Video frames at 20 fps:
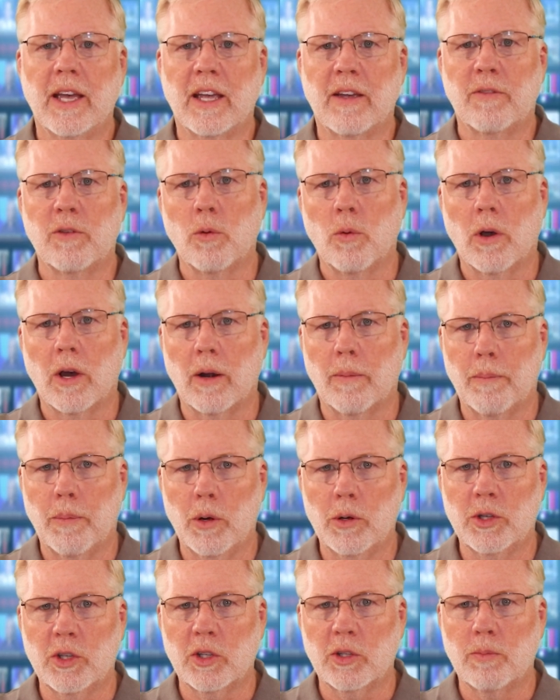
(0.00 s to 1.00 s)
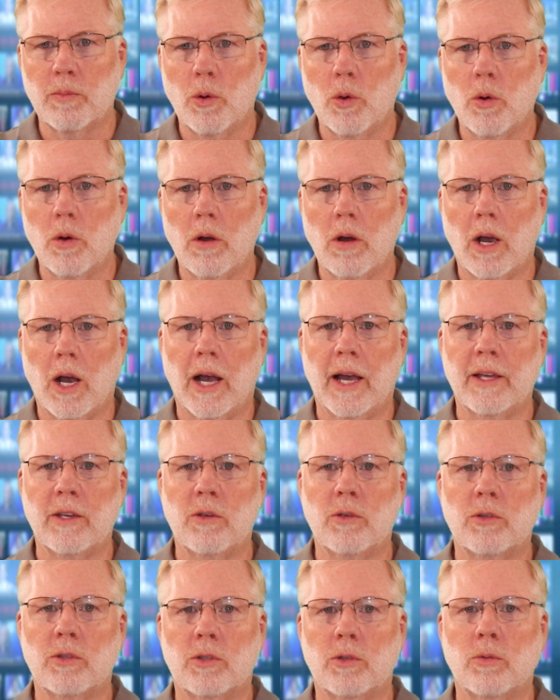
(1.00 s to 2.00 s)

If you want to purchase more, I use